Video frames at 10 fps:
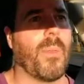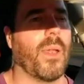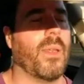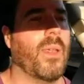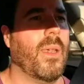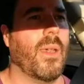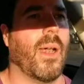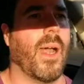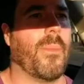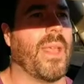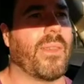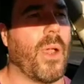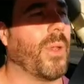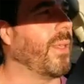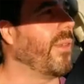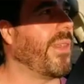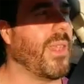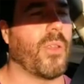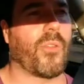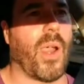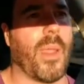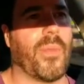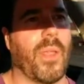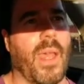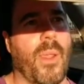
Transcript: But that's how at least he describes it.